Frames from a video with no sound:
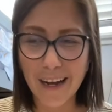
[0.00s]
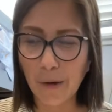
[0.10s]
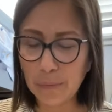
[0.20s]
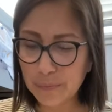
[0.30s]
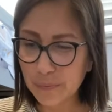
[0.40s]
And
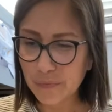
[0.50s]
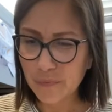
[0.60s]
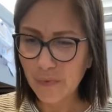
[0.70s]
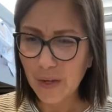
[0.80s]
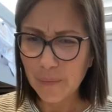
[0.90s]
it makes it so
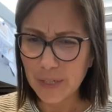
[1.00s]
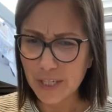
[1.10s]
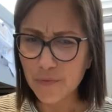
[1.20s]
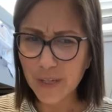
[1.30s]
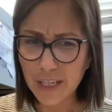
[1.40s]
much more fun
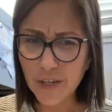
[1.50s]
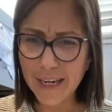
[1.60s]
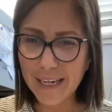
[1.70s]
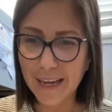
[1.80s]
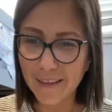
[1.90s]
to read,
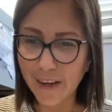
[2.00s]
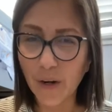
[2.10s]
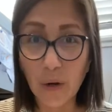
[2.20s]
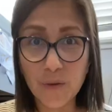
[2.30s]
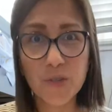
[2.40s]
so much
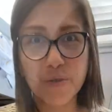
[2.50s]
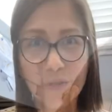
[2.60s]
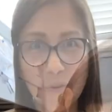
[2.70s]
more fun for them to